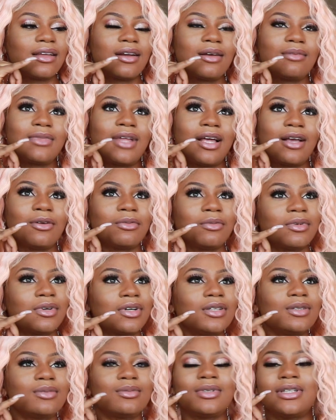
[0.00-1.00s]
And I'm like,
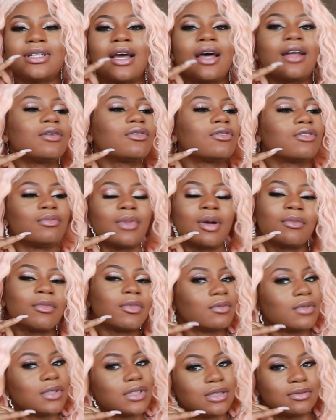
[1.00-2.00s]
what are you eating? I don't
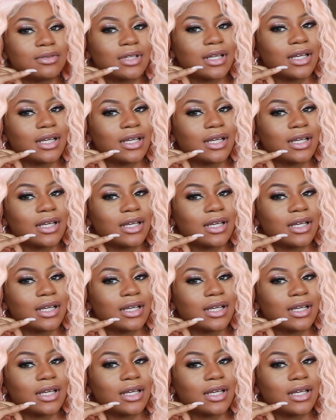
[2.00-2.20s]
remember what she was